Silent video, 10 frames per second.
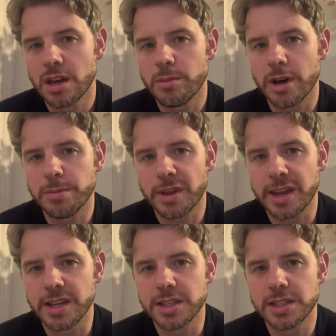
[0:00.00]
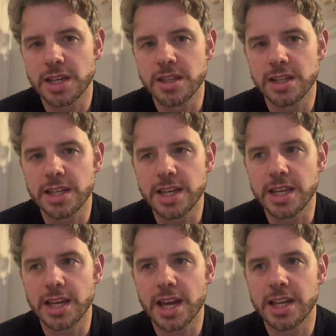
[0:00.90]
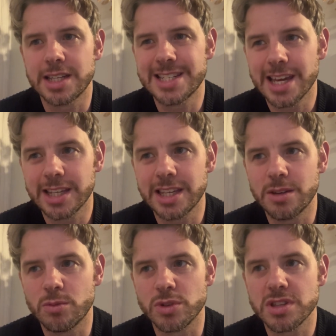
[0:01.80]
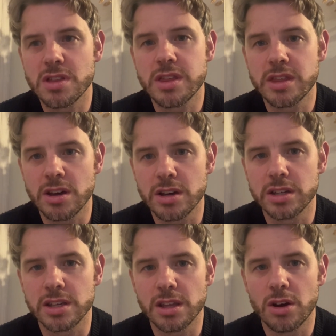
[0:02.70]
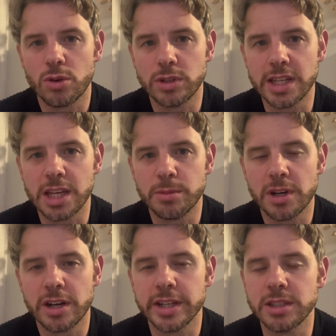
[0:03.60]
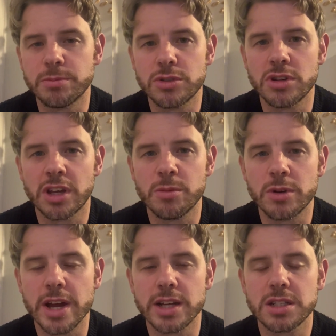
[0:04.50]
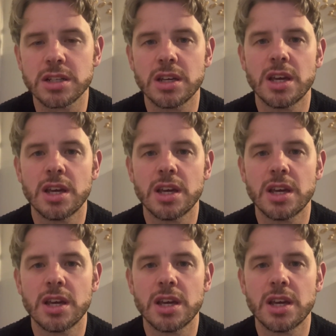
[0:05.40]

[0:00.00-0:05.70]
by players in the league, and Decky was third in the whole league, behind Bruno Guimaraes